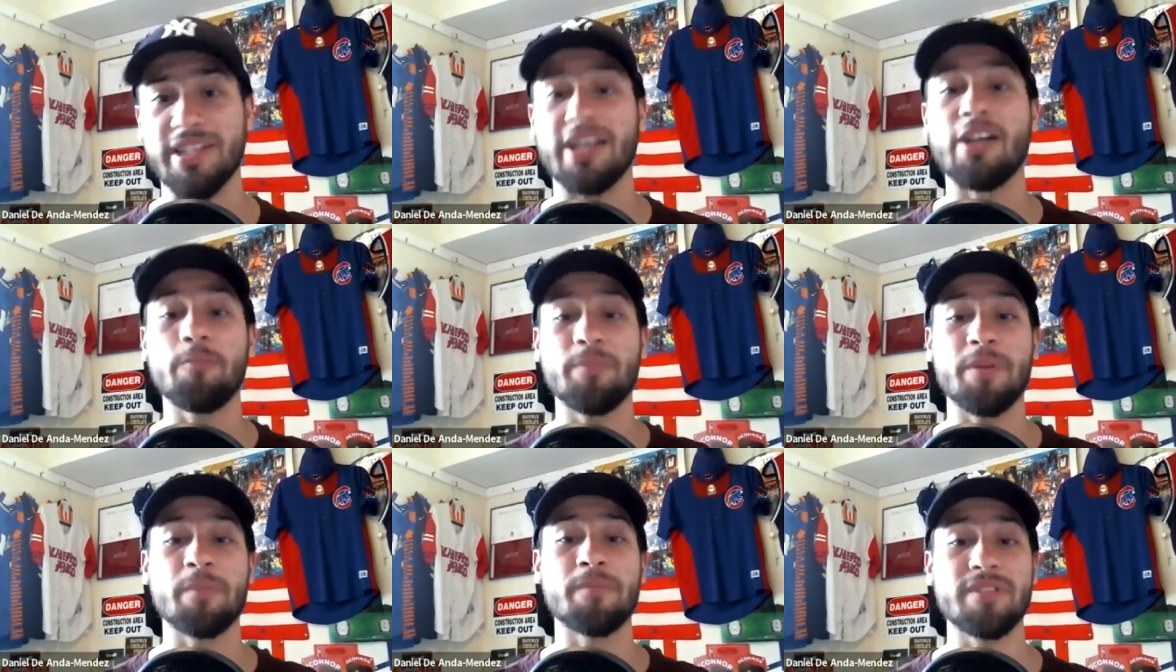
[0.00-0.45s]

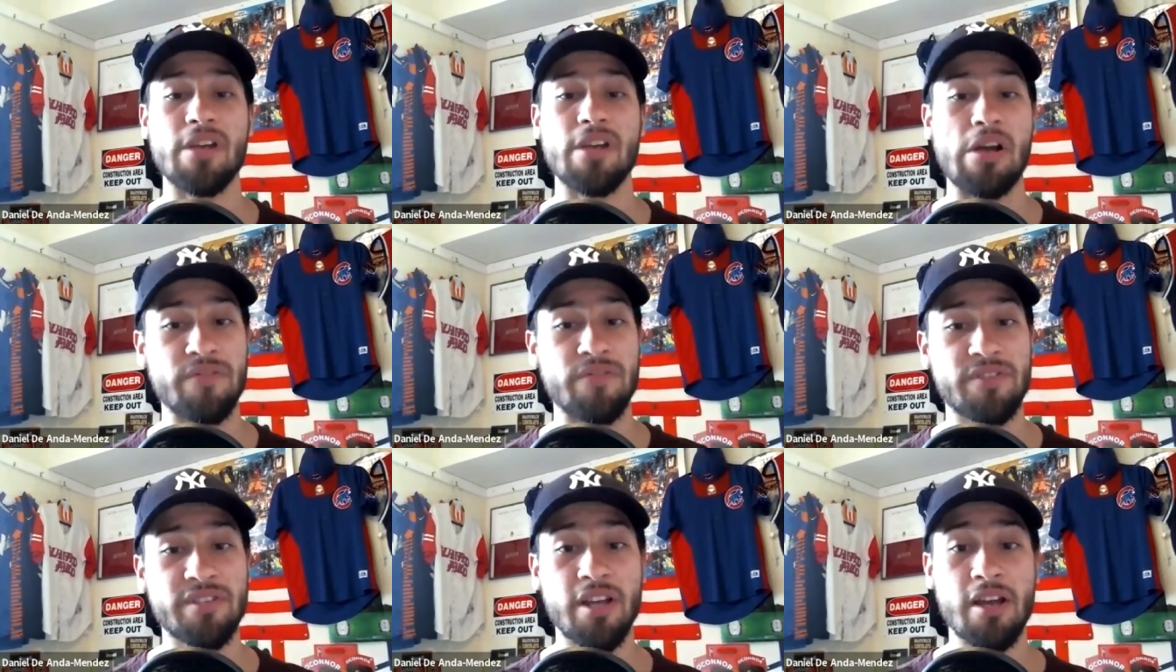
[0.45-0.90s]
help
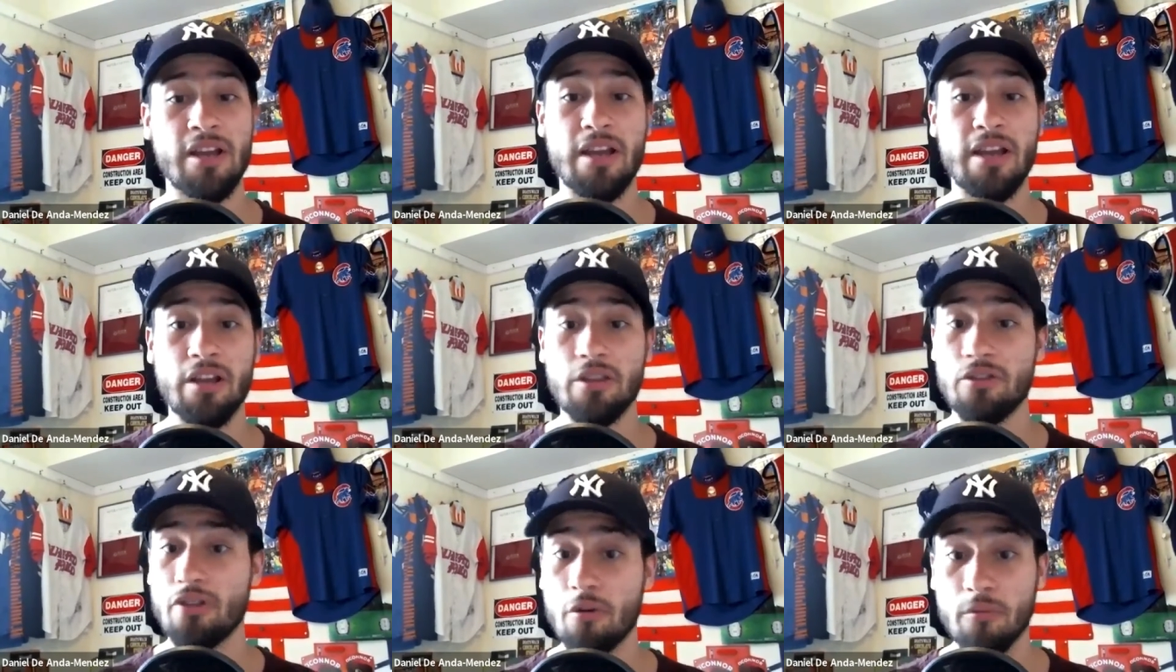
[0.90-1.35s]
themselves.
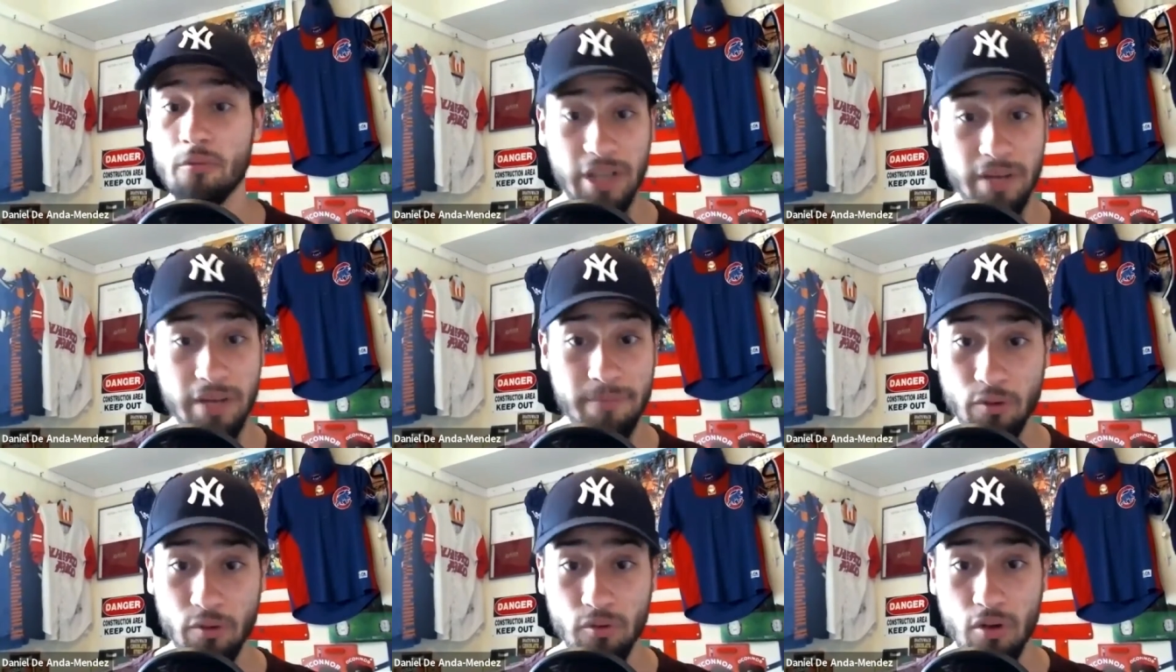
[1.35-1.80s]
Don't
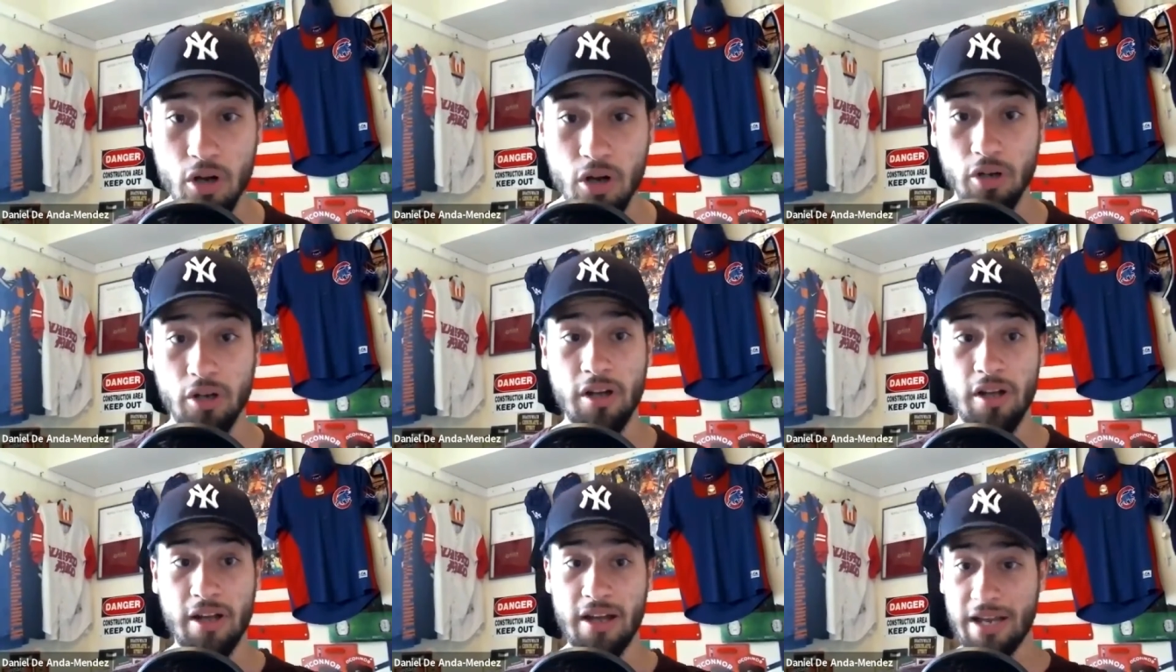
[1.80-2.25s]
get me wrong.